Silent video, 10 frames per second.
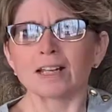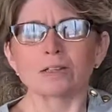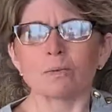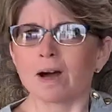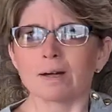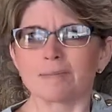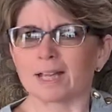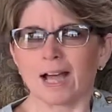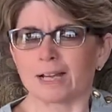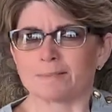on the wall
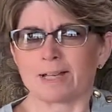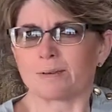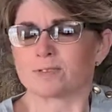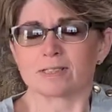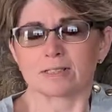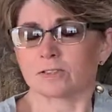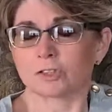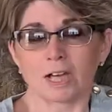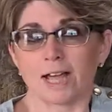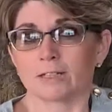behind me. I was in the
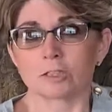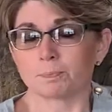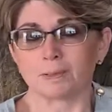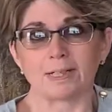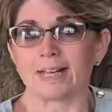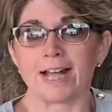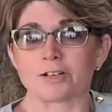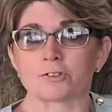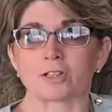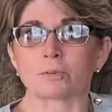child's
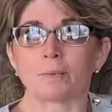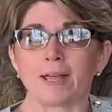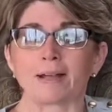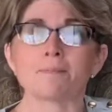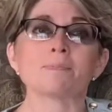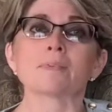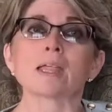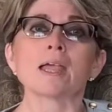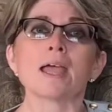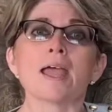pediatric wing.
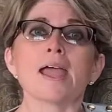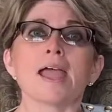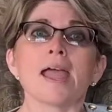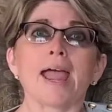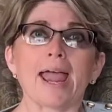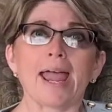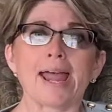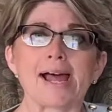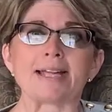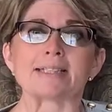
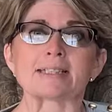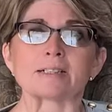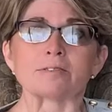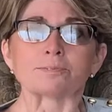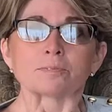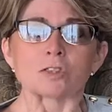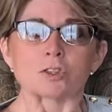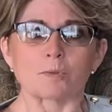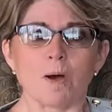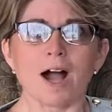And
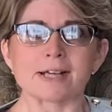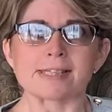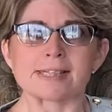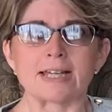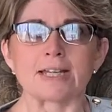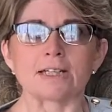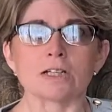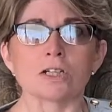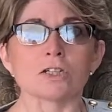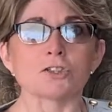she walks in,
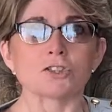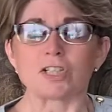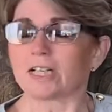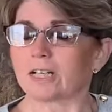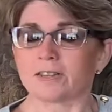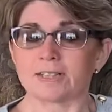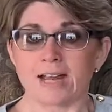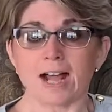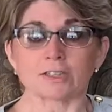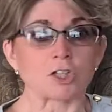the
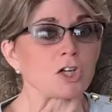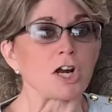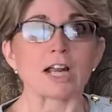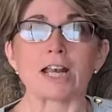doctor